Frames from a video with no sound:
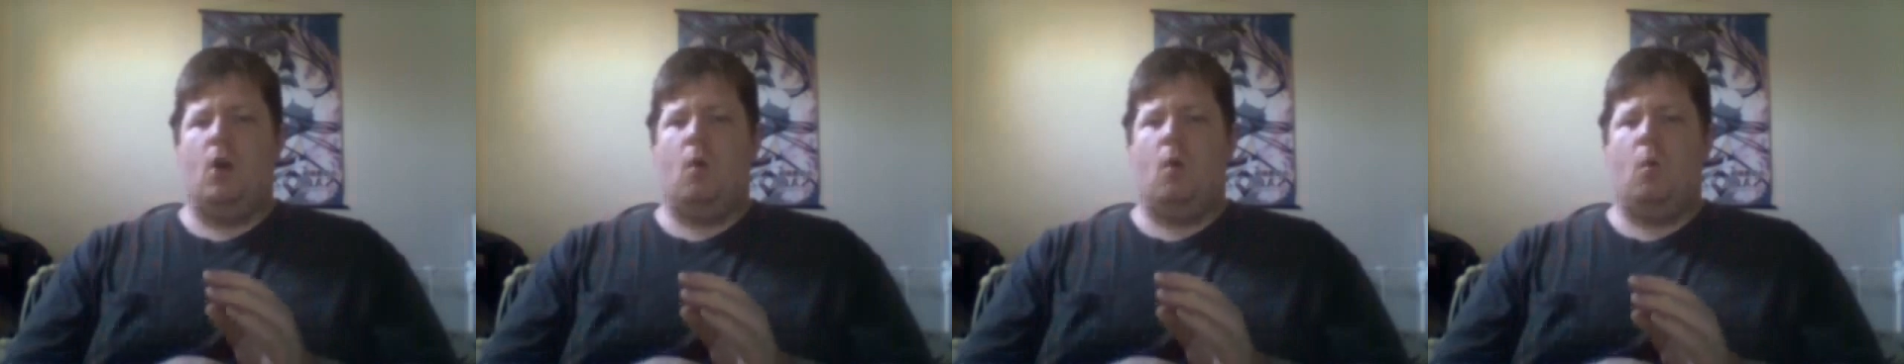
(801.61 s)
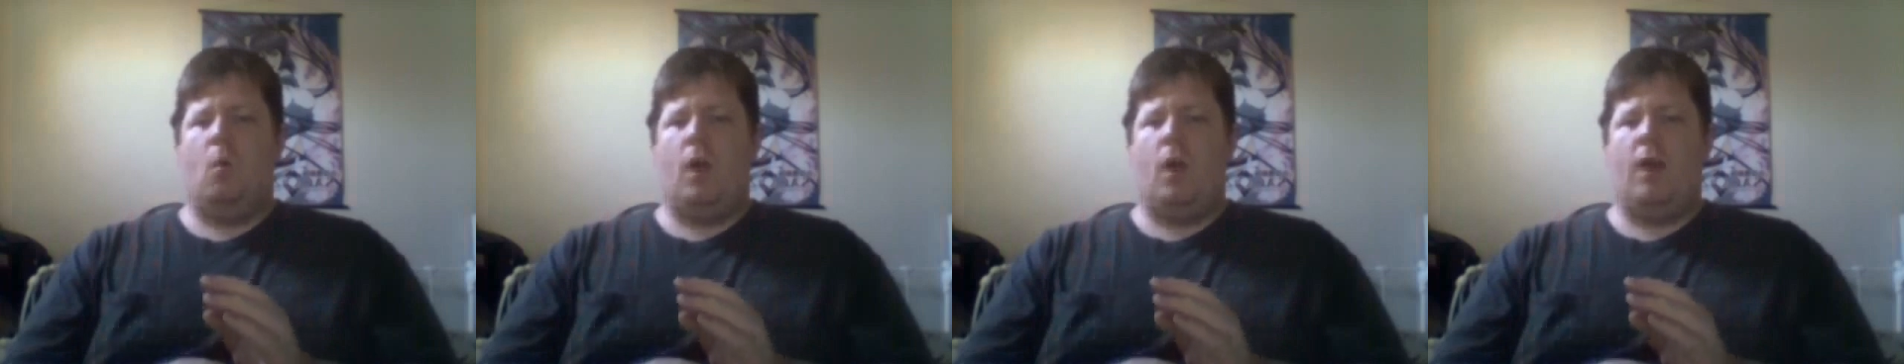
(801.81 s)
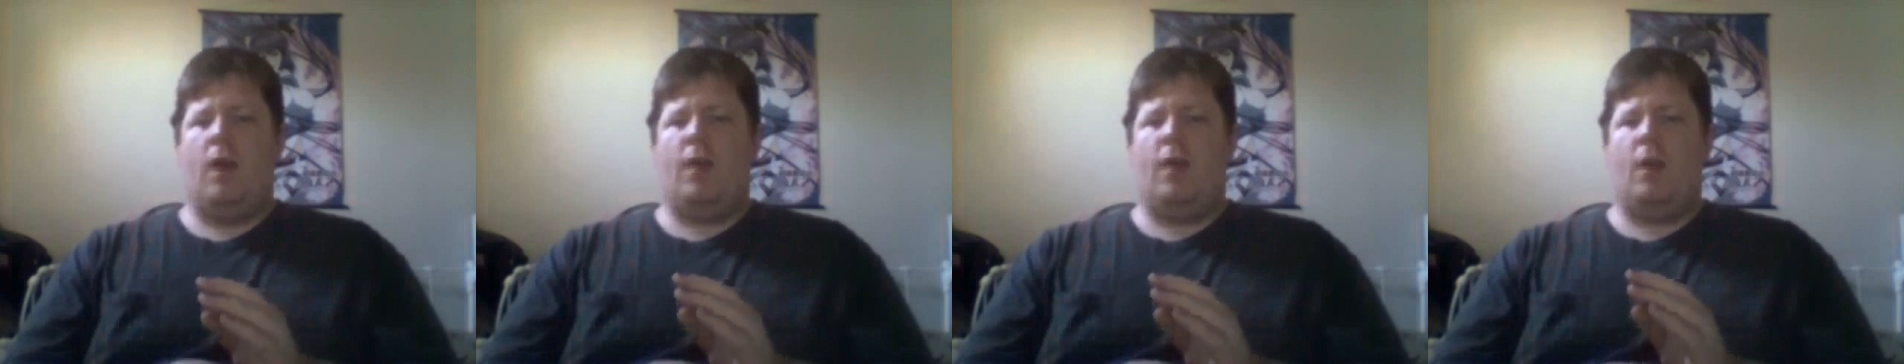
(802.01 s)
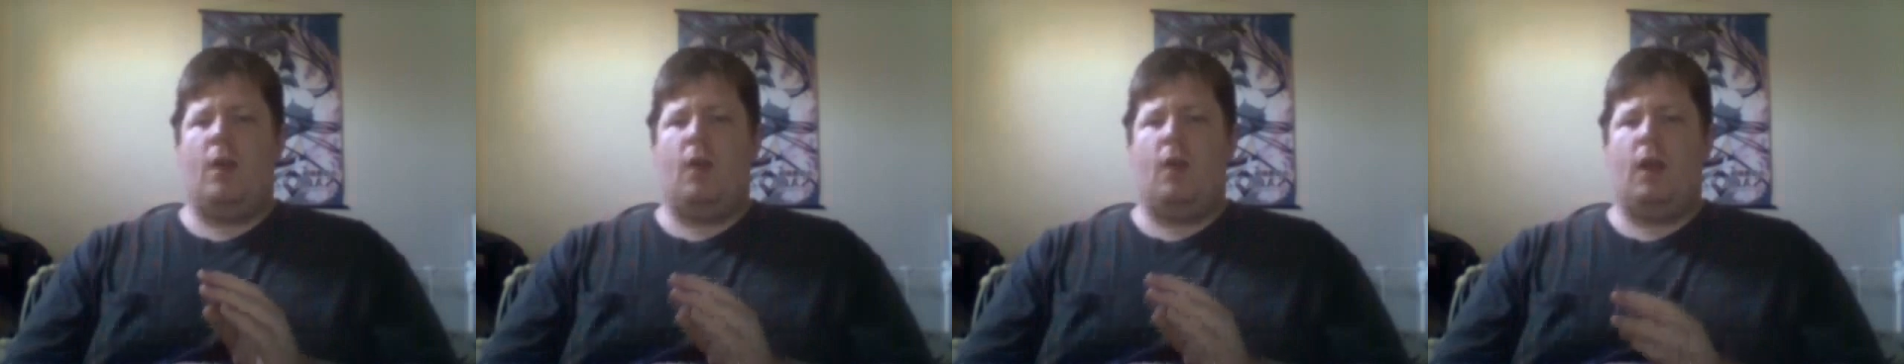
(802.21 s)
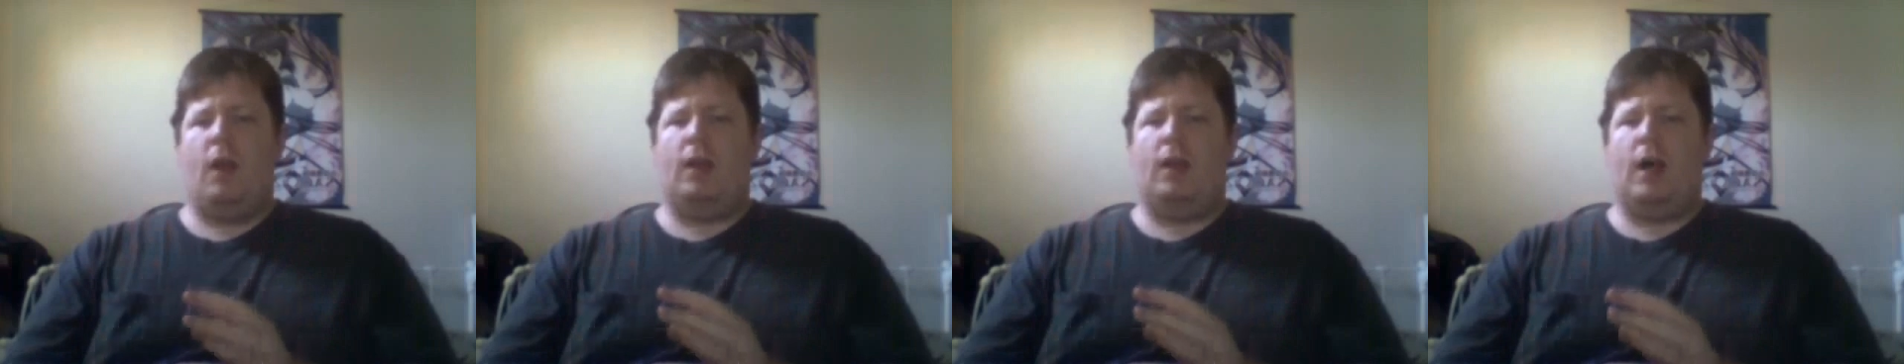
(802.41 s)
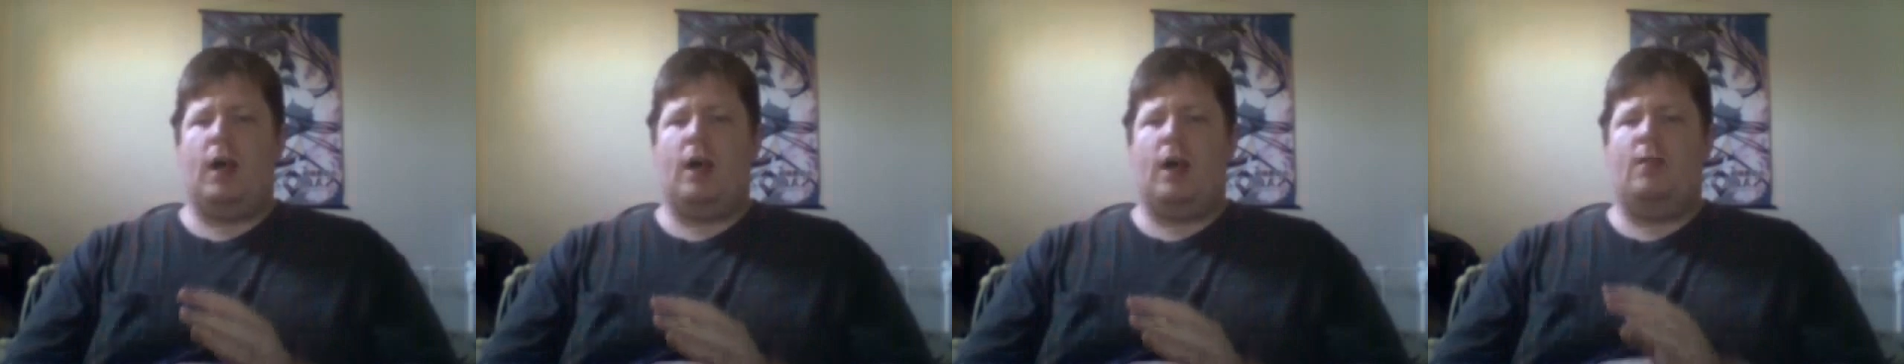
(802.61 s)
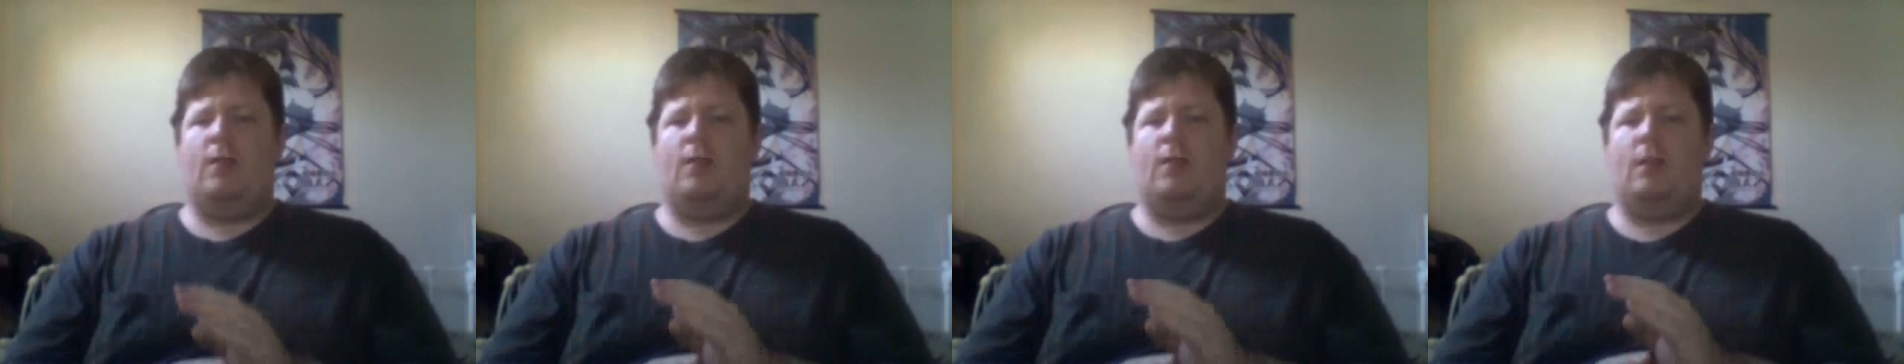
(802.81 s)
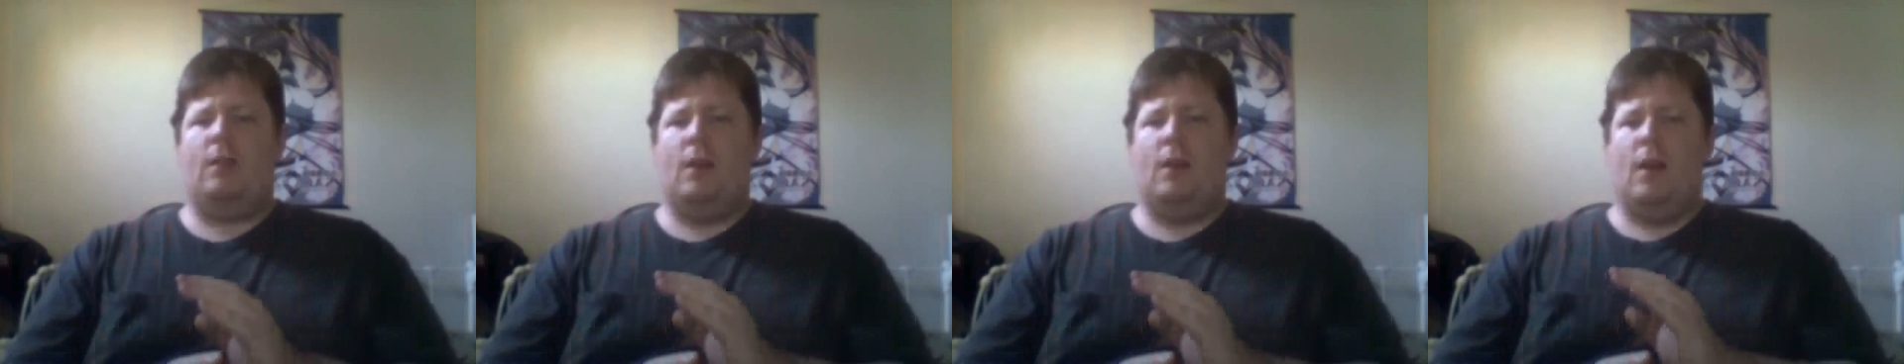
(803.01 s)
where they
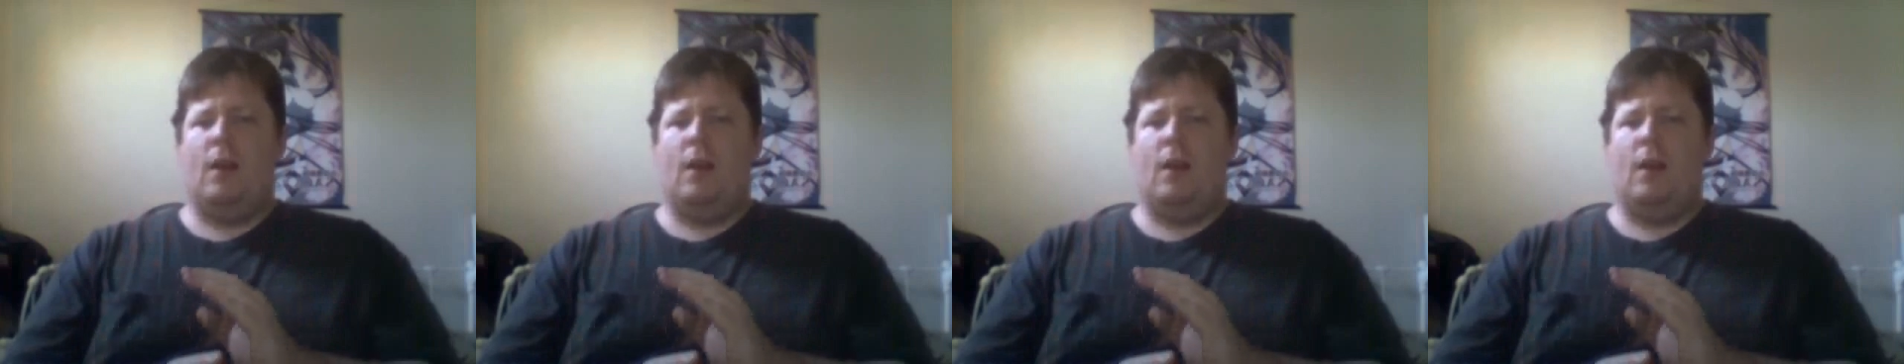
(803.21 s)
realize